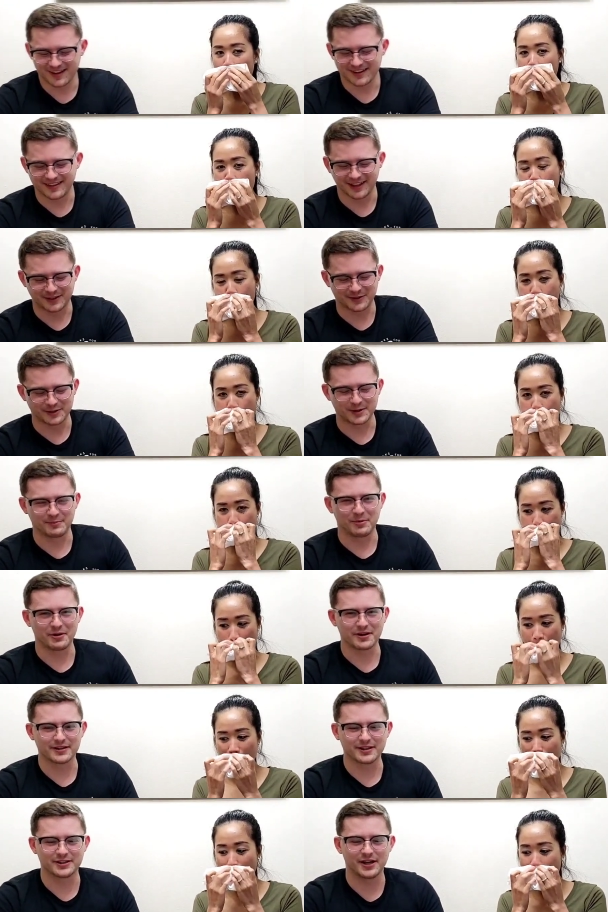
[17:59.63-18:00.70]
Speaker 1: Thanks for
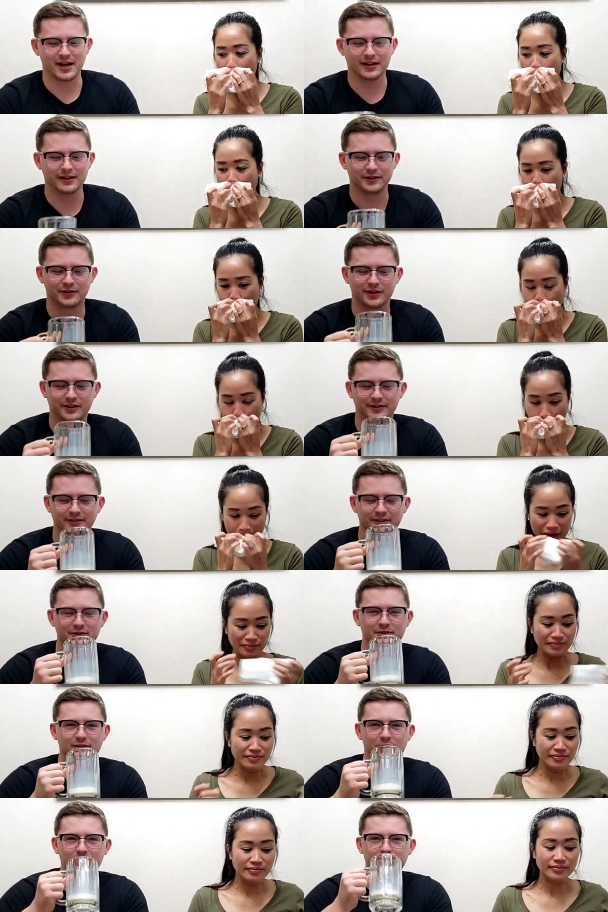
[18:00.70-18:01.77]
supporting the challenge. This
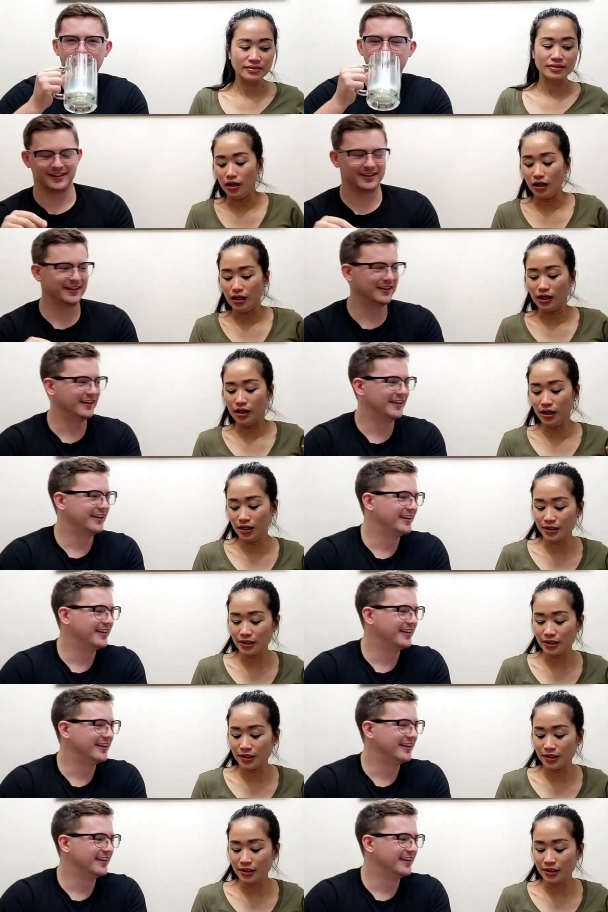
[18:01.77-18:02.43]
is Noah's idea.